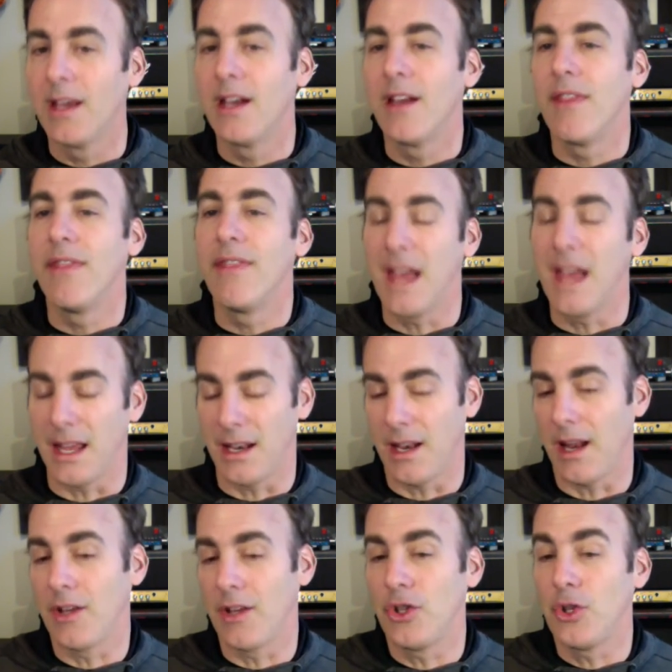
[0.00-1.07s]

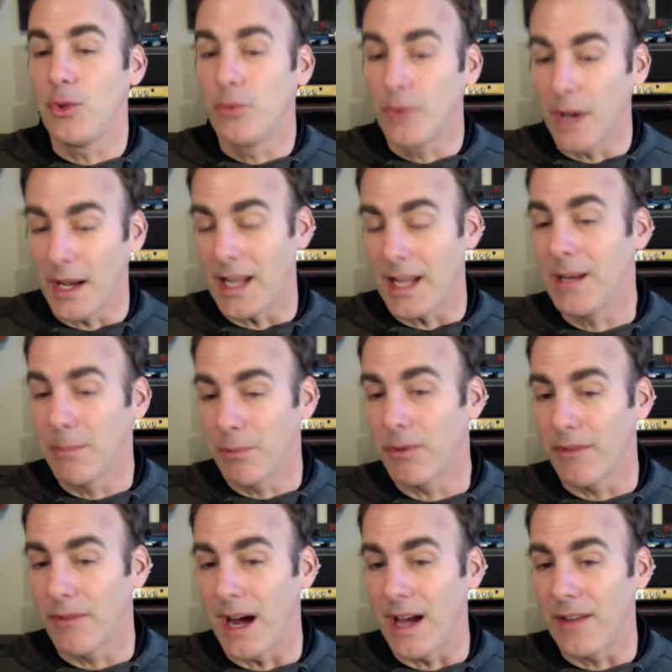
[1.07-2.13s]
Then you've got to
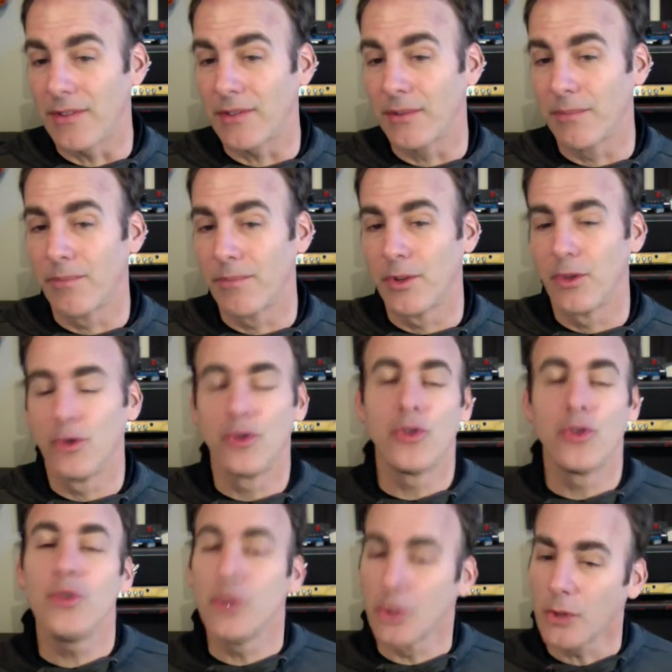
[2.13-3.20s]
improvise.
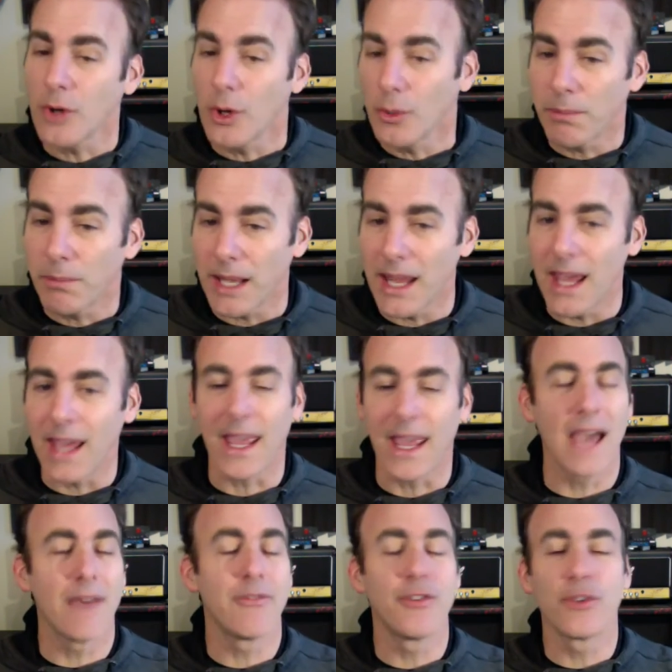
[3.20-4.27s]
Do your own playing,
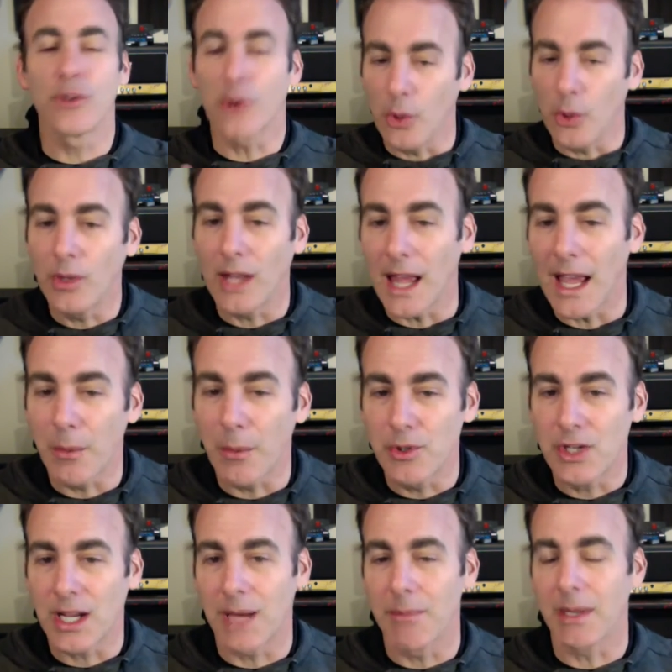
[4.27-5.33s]
have your own
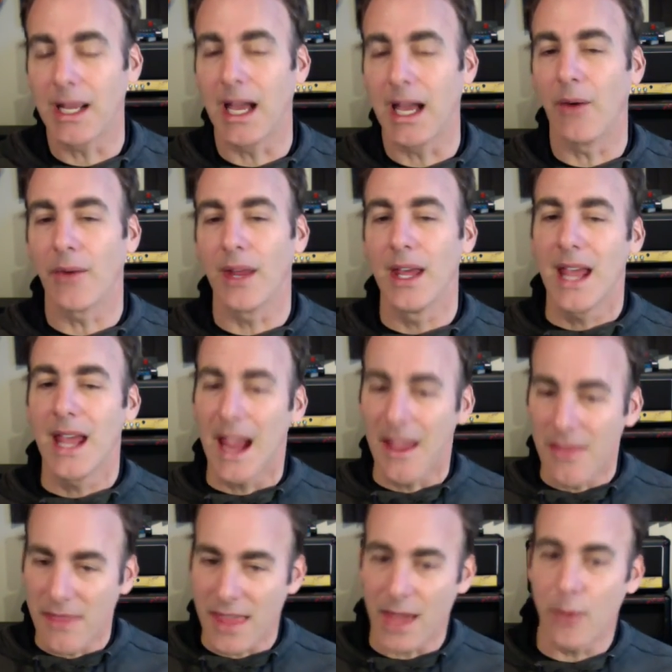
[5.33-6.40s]
language coming out,
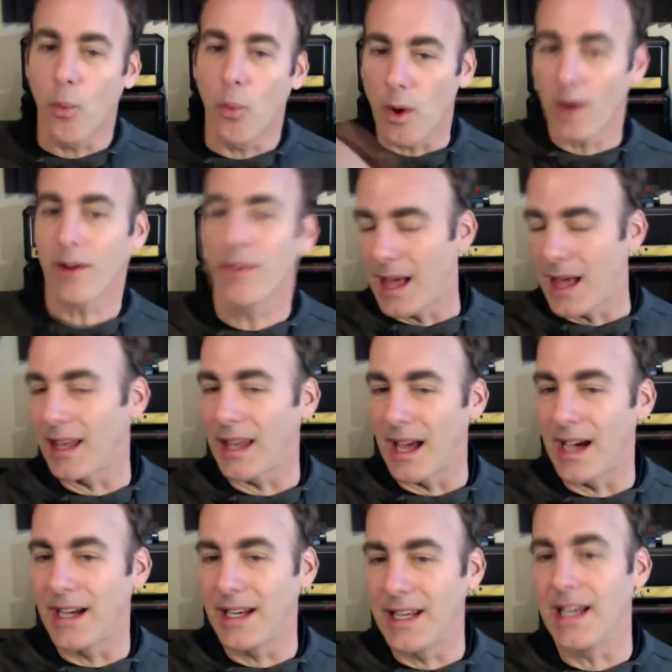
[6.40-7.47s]
and then work that
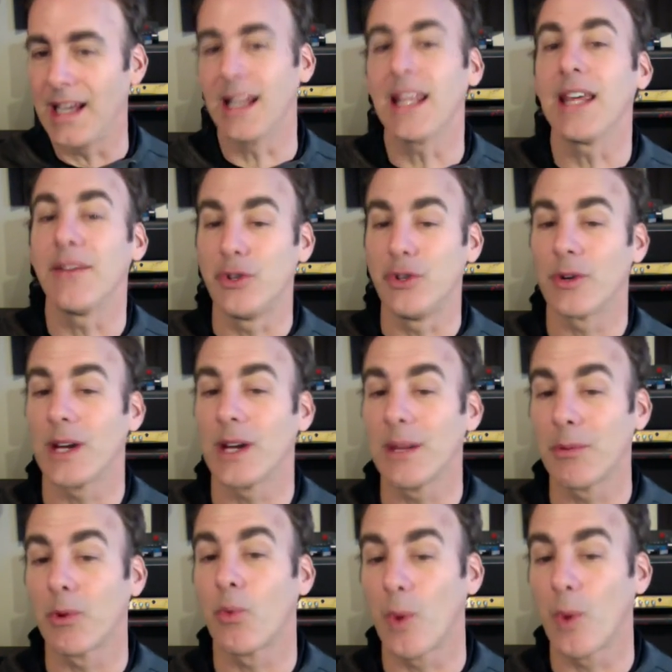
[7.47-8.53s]
line in. If you're
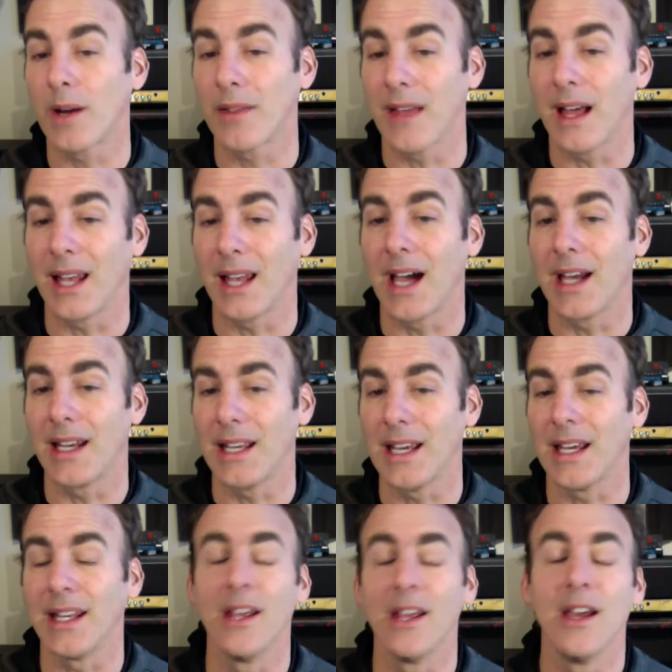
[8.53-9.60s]
able to work that line
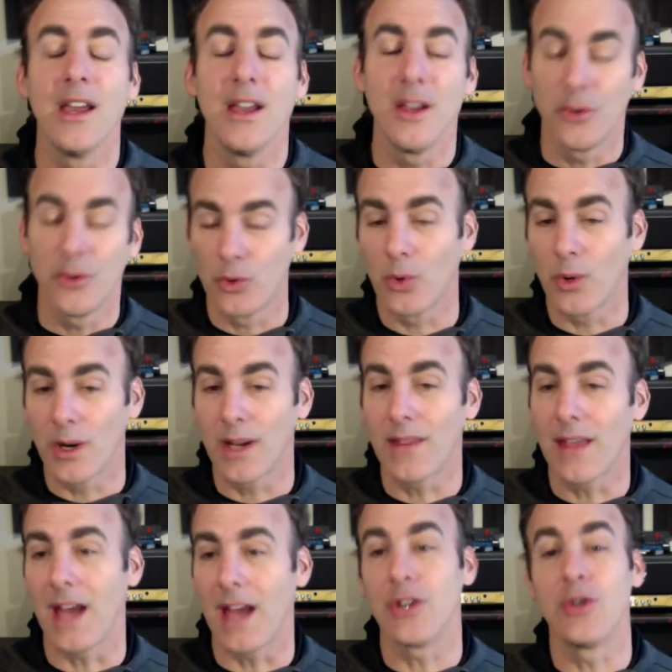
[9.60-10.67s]
in, during
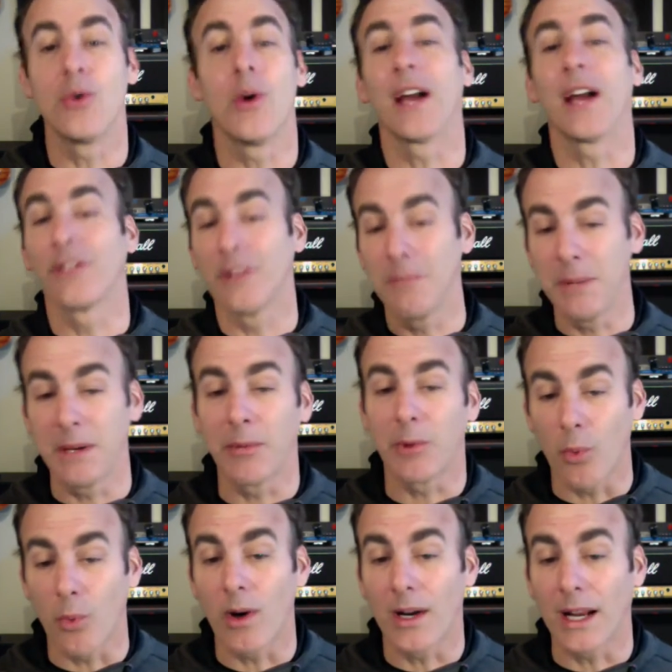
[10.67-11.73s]
that, you'll actually be able to
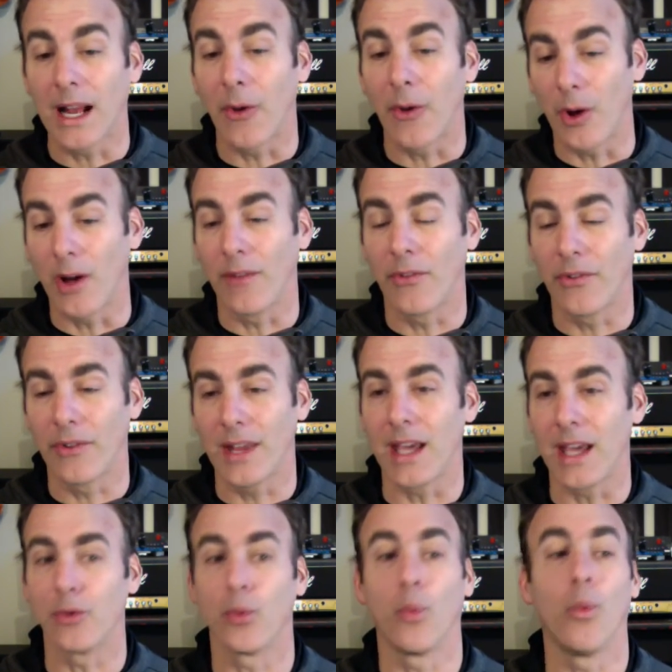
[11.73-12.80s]
work it out on
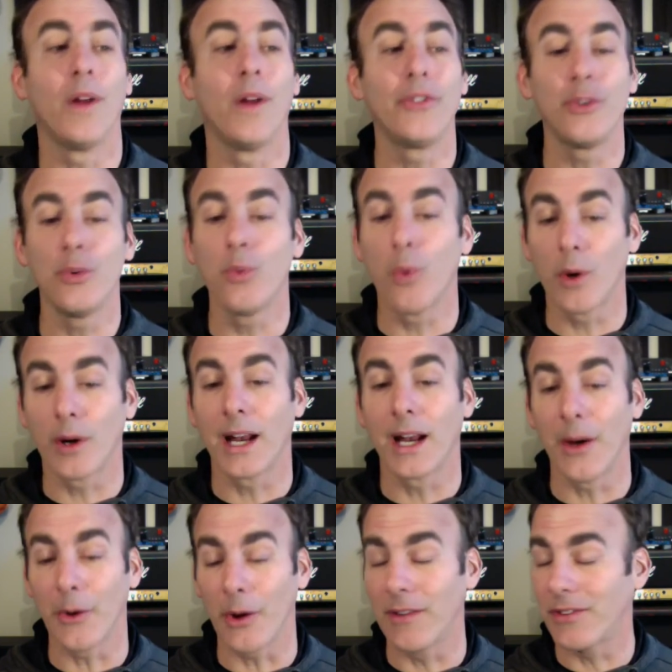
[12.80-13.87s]
stage. Once you work it
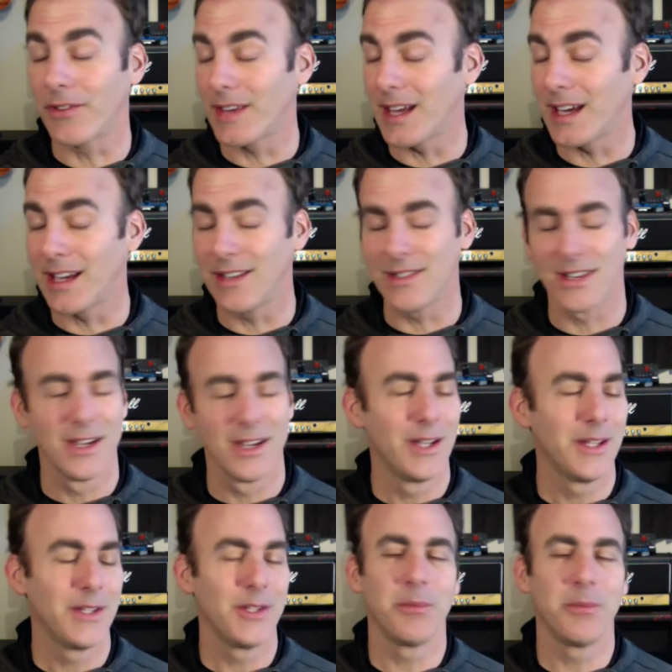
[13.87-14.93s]
out on stage,
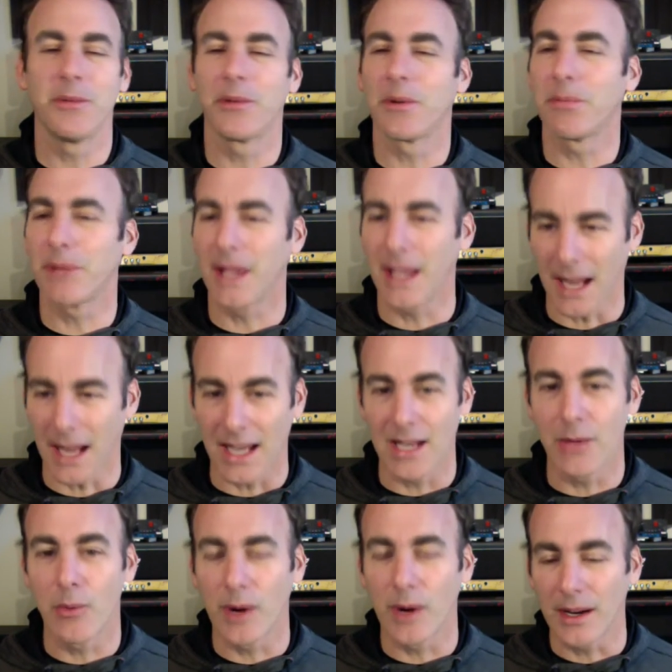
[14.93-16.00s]
you'll be able to play it
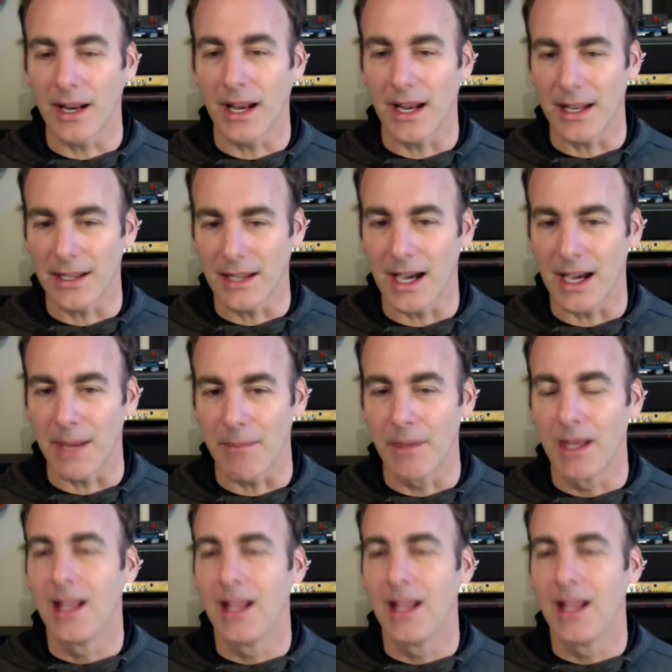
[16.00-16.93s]
anywhere at any time.